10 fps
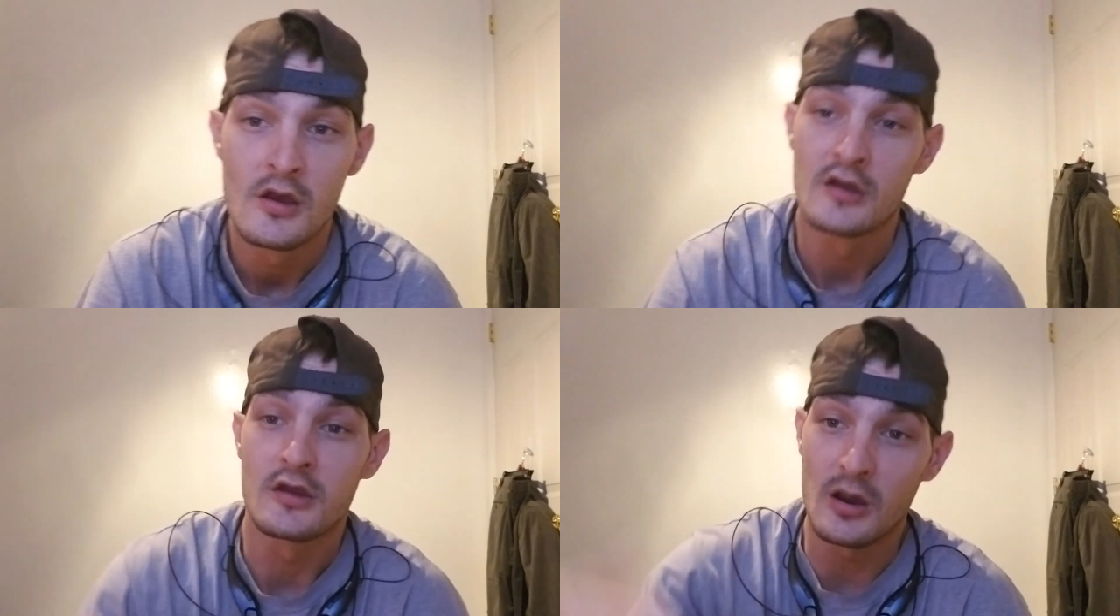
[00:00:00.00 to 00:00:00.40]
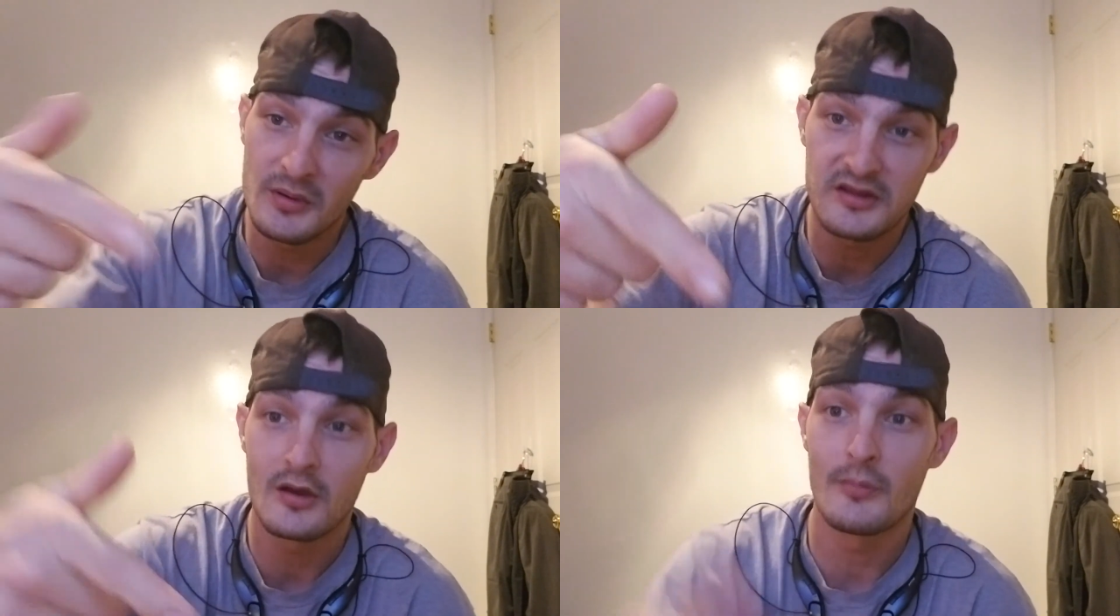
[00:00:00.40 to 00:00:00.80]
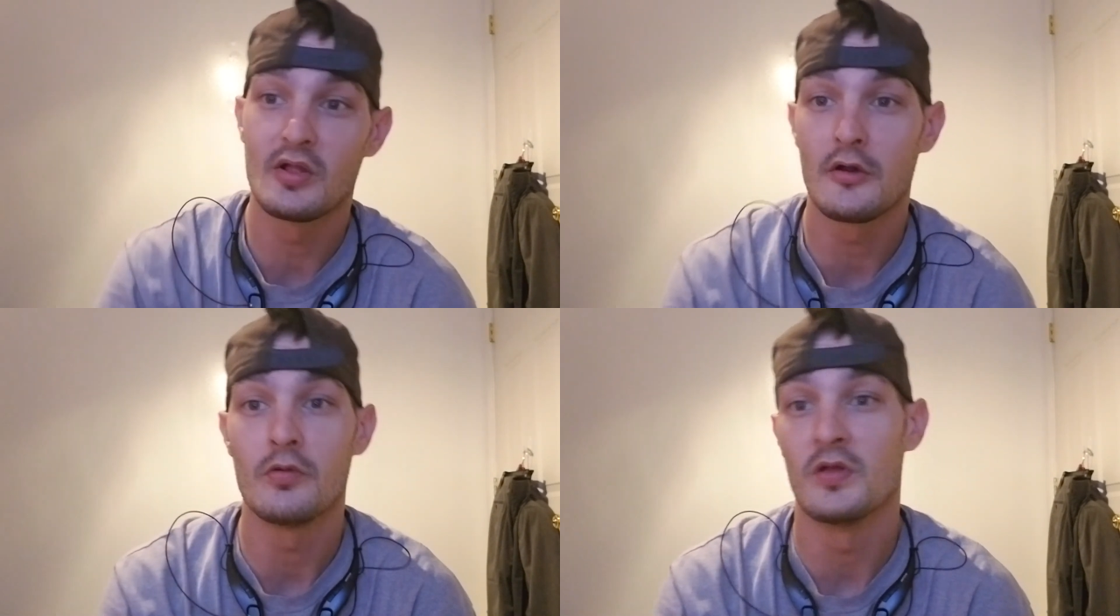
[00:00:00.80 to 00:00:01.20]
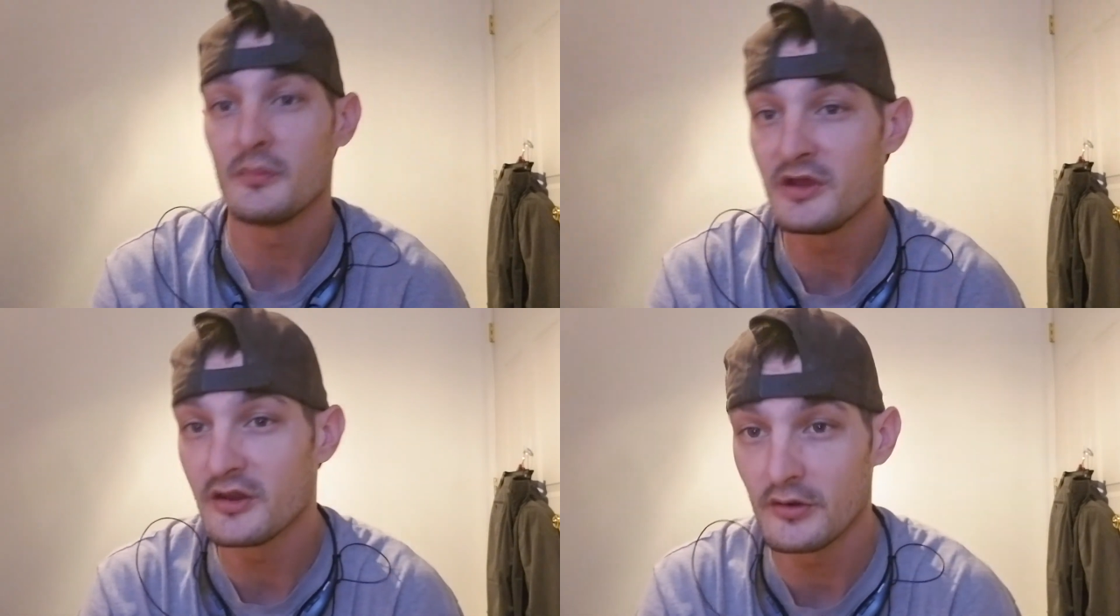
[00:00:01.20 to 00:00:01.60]
comment down below. Let
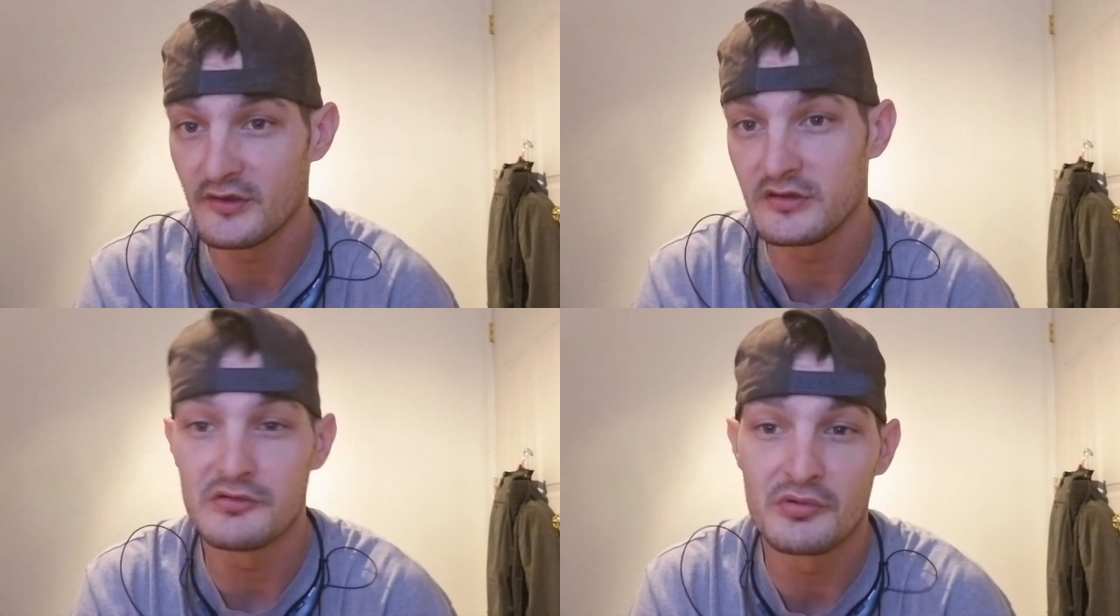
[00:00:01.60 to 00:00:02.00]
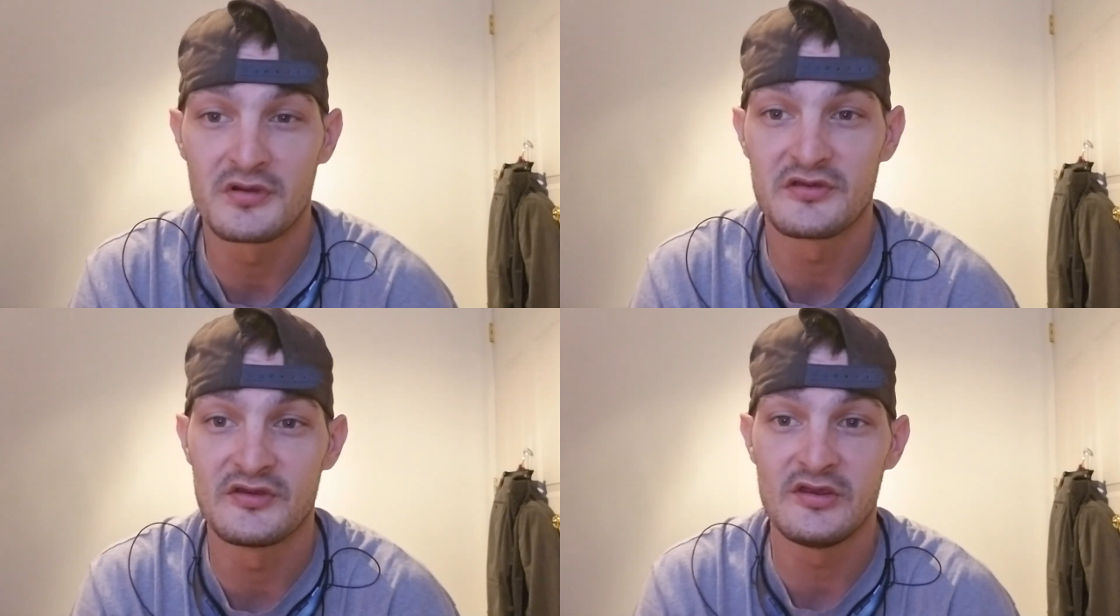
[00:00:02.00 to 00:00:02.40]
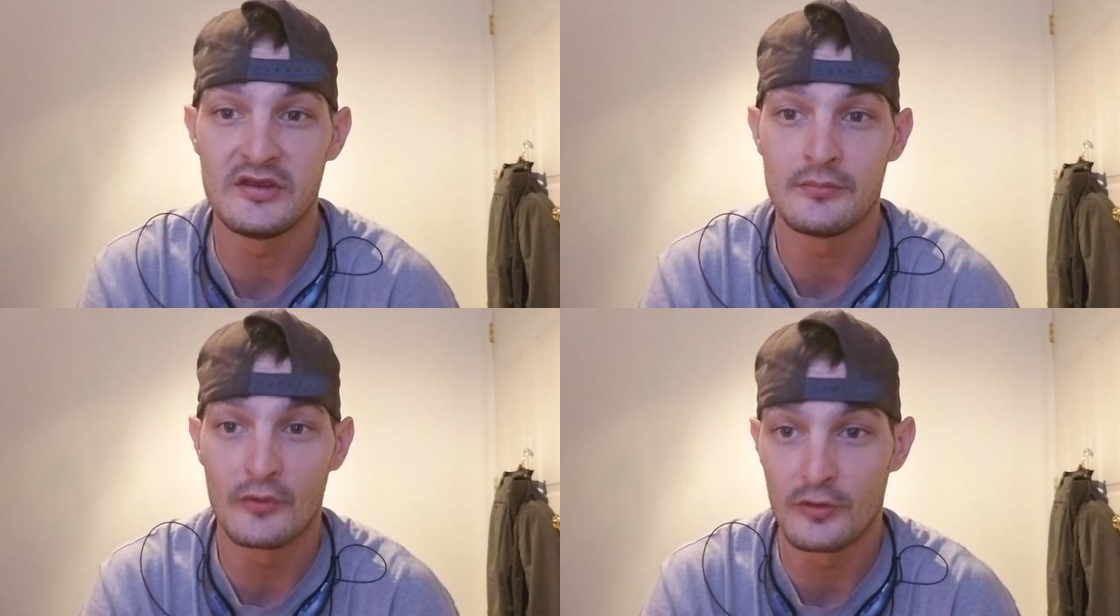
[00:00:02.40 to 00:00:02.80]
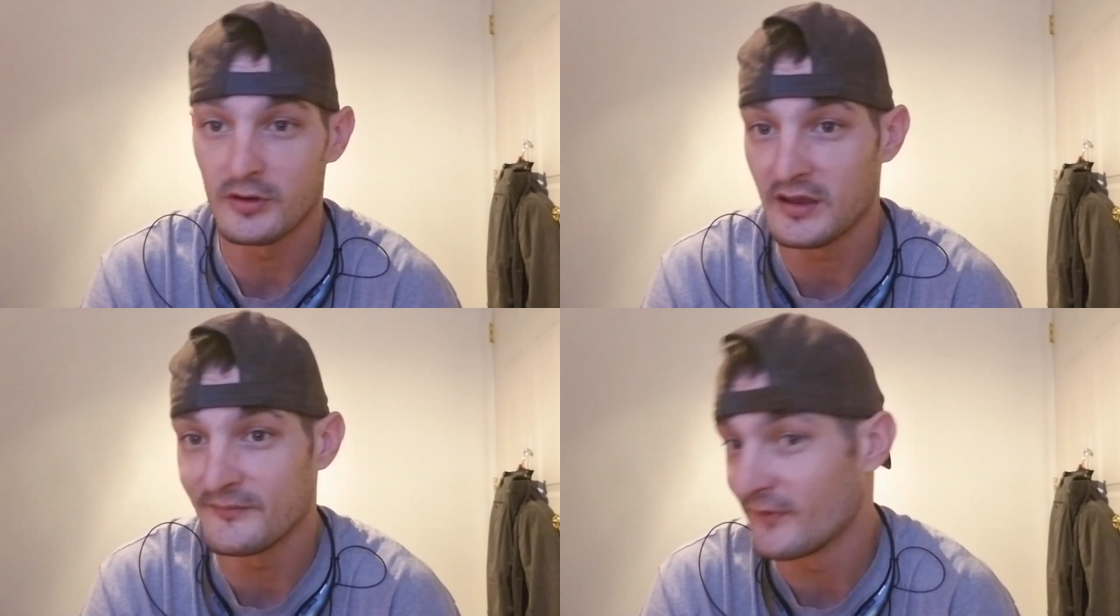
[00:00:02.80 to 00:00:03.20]
me know that you want to see more
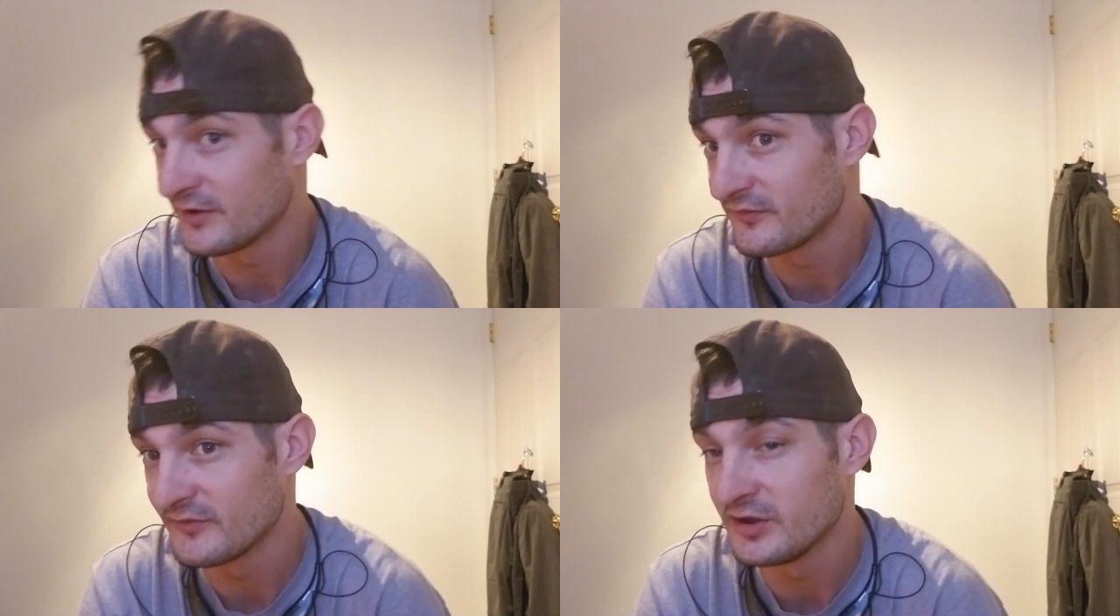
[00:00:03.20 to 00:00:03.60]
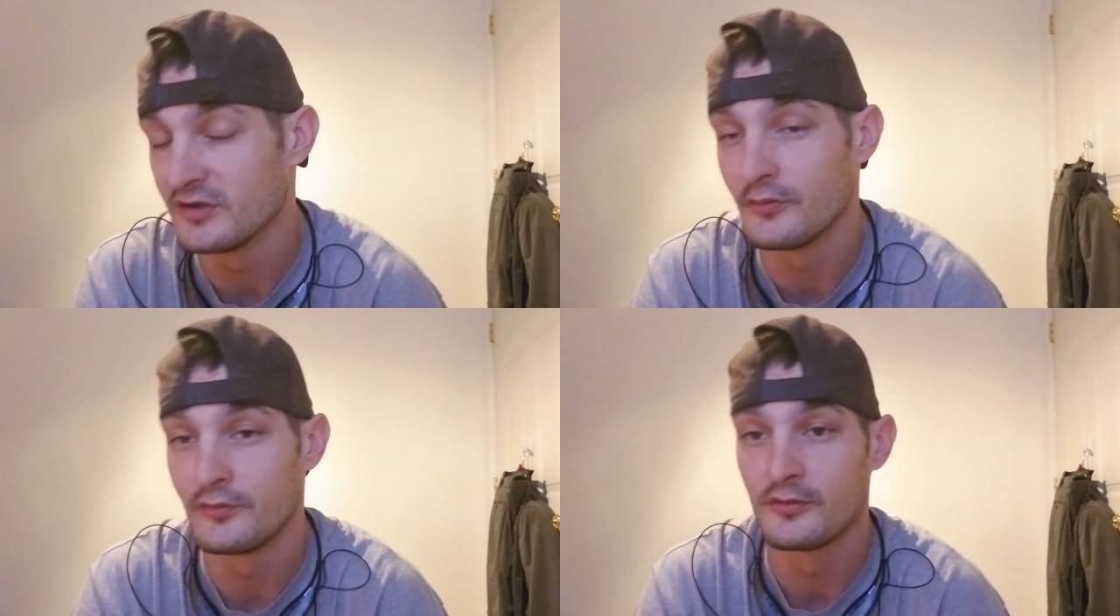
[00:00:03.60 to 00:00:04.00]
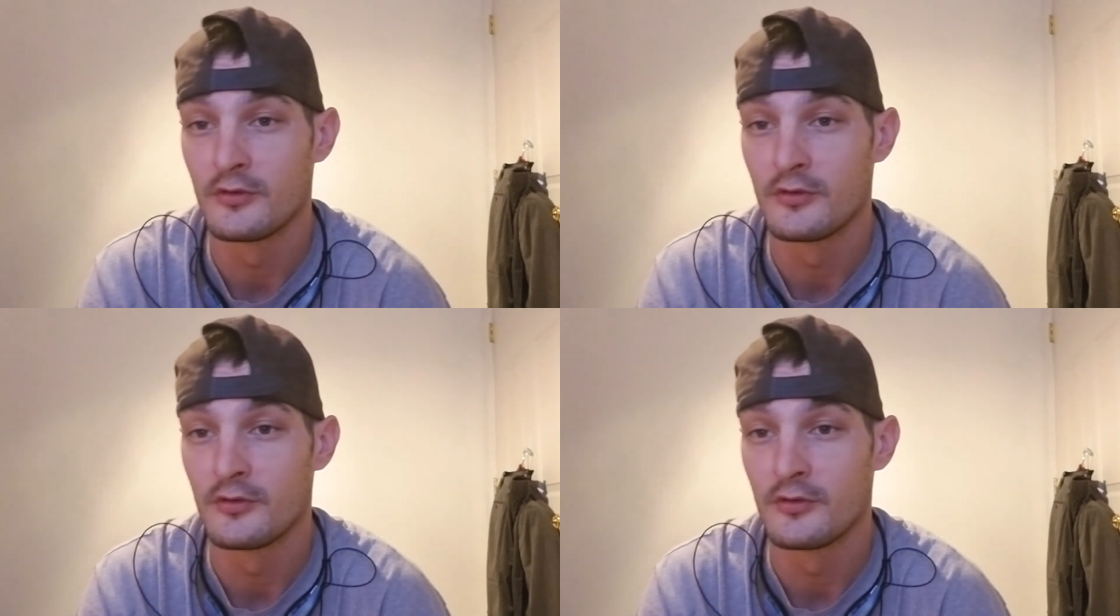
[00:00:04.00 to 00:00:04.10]
advice videos.